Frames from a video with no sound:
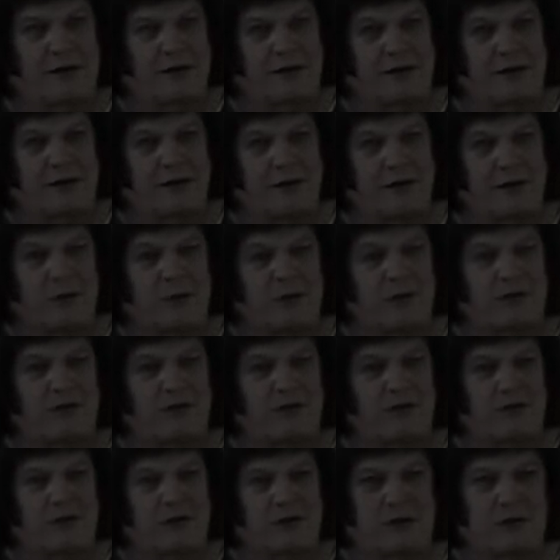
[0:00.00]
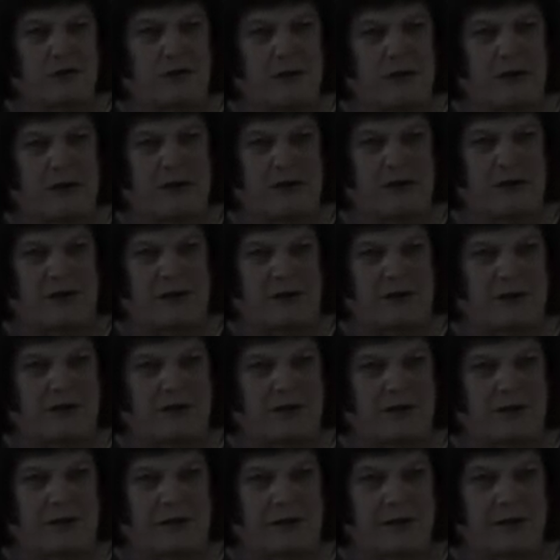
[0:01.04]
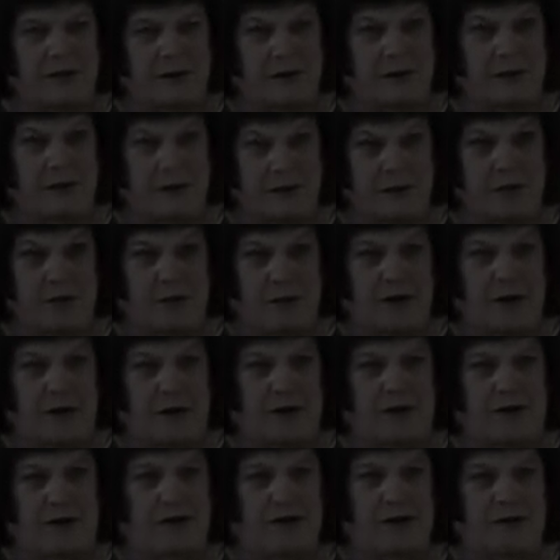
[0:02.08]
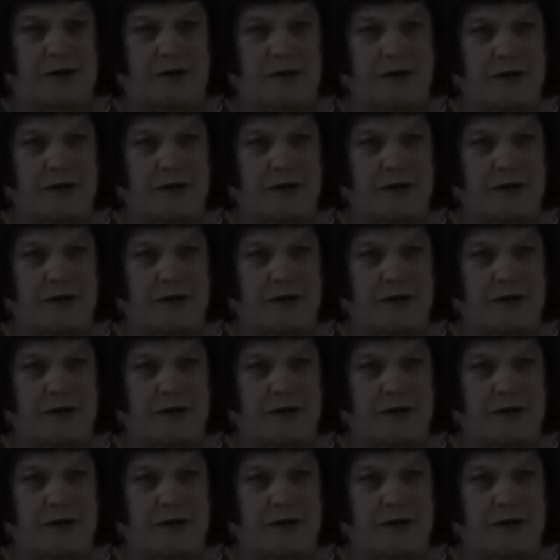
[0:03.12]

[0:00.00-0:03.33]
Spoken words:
this is where the Church of Christ is. It's right here.